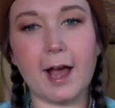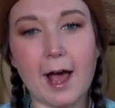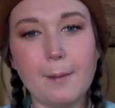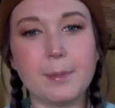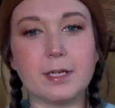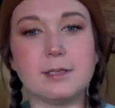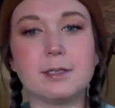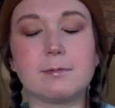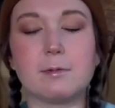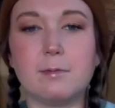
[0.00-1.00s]
happens
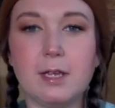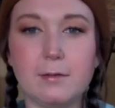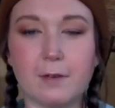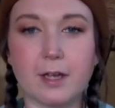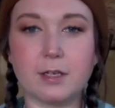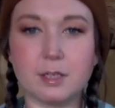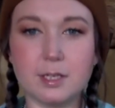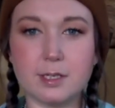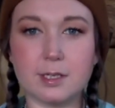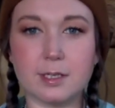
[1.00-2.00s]
when we invite
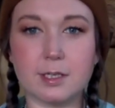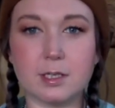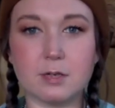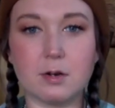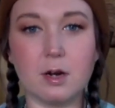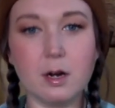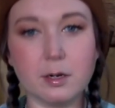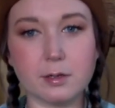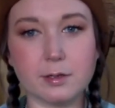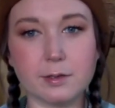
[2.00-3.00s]
Jesus into our
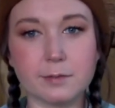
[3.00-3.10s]
hearts.